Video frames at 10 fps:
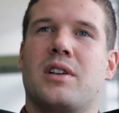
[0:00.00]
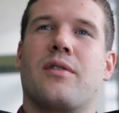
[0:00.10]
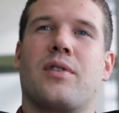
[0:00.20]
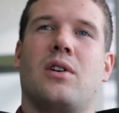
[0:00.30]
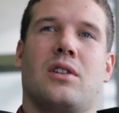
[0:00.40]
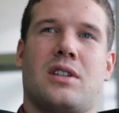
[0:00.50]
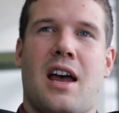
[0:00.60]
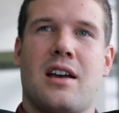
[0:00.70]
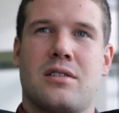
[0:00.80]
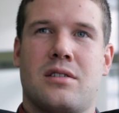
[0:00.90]
difficult
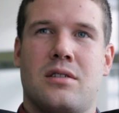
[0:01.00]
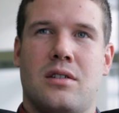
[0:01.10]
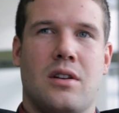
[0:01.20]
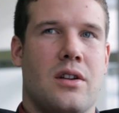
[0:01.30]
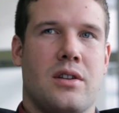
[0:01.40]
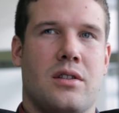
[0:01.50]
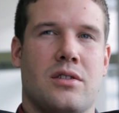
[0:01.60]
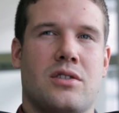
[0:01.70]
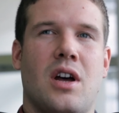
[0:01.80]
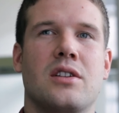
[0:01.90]
task. You know,
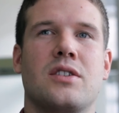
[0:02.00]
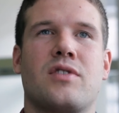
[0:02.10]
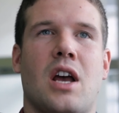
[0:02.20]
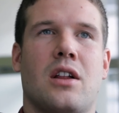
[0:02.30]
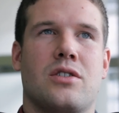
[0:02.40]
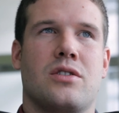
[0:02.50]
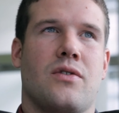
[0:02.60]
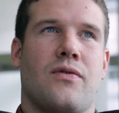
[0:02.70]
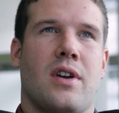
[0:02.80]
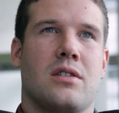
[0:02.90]
there's tons of challenges you
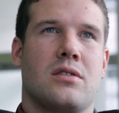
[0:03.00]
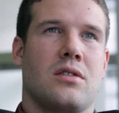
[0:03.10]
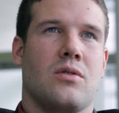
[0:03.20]
face.